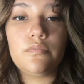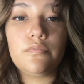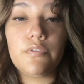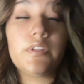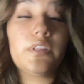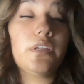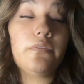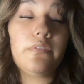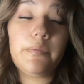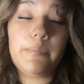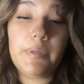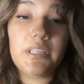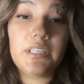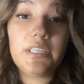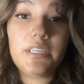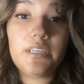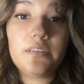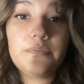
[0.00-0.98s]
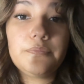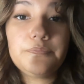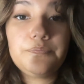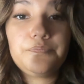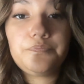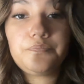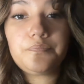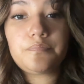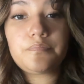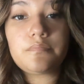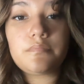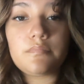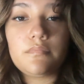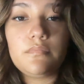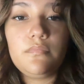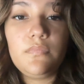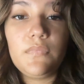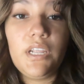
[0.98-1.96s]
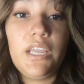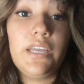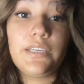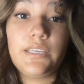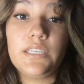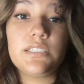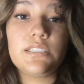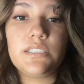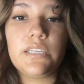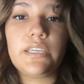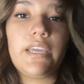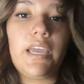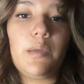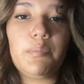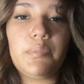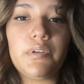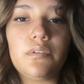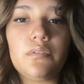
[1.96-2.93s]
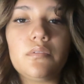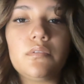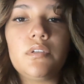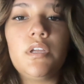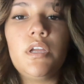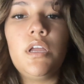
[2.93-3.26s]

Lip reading: for the rebellion against the Capitol.